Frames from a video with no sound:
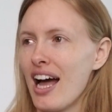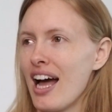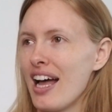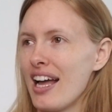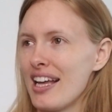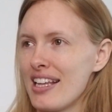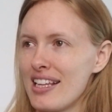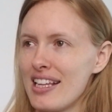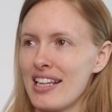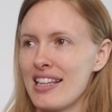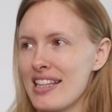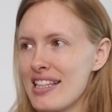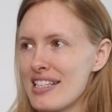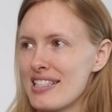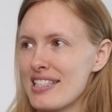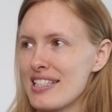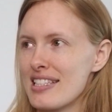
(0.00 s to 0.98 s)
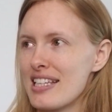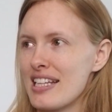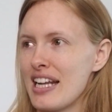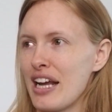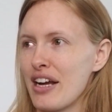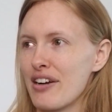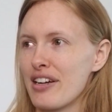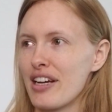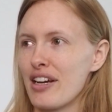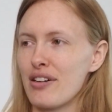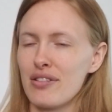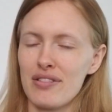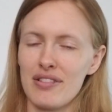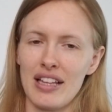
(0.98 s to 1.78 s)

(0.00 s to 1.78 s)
In this scenario,